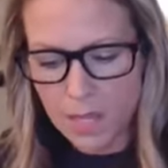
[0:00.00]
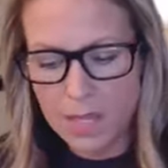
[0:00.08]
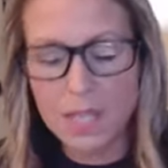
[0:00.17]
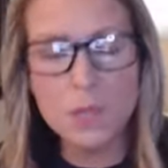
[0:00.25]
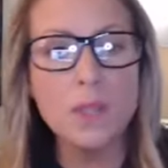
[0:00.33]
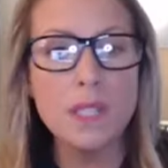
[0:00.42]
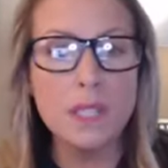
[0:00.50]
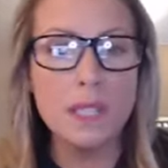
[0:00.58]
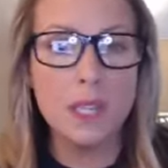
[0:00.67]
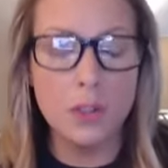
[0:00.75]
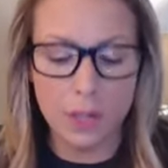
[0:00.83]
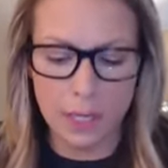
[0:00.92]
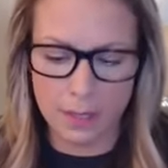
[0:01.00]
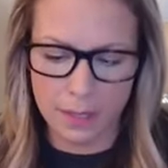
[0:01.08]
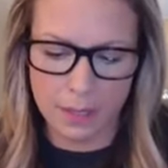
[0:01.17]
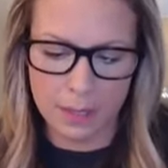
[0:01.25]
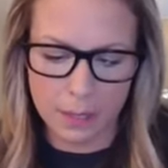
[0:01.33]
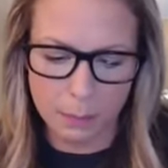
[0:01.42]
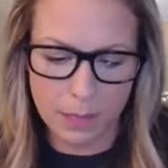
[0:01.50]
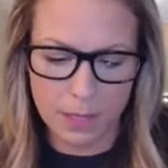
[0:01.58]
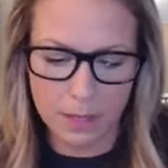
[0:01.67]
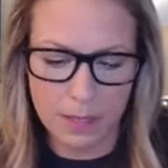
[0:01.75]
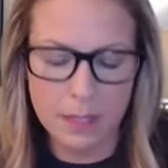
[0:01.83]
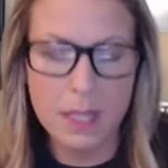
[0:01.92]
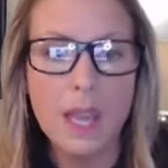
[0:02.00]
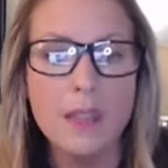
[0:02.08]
Guess what the secret is to this business?